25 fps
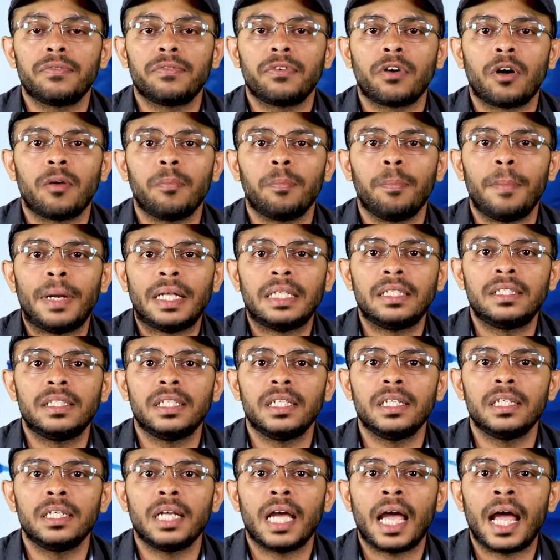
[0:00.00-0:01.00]
from
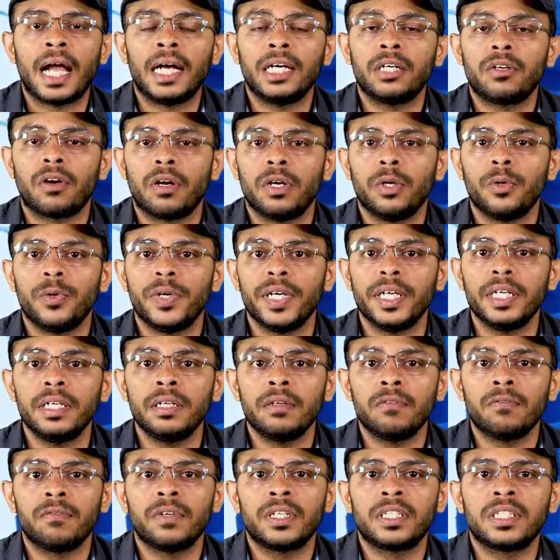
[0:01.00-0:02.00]
benzene and
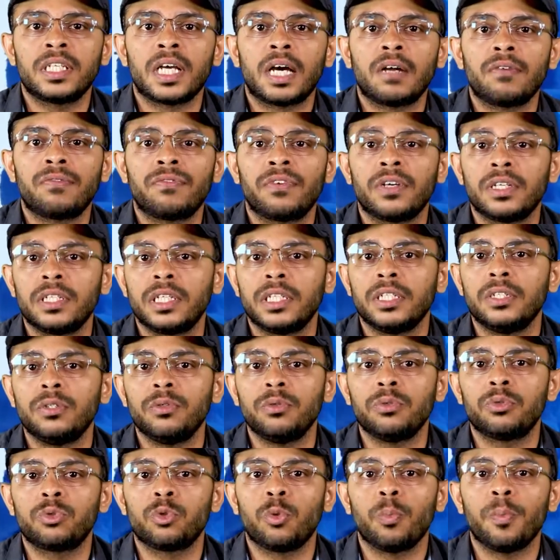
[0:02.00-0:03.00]
toluene, which are further
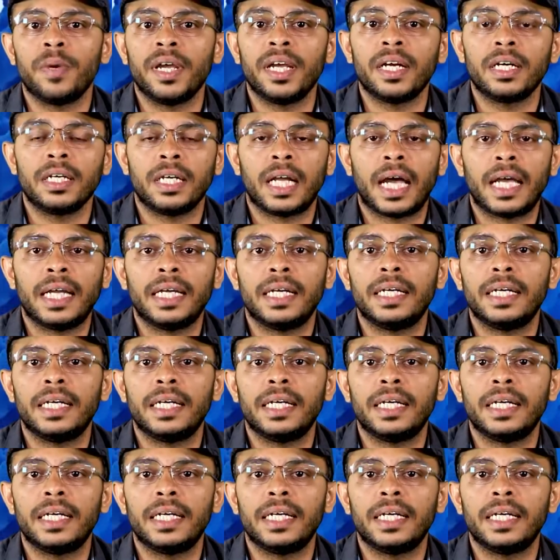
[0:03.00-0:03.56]
used to make dye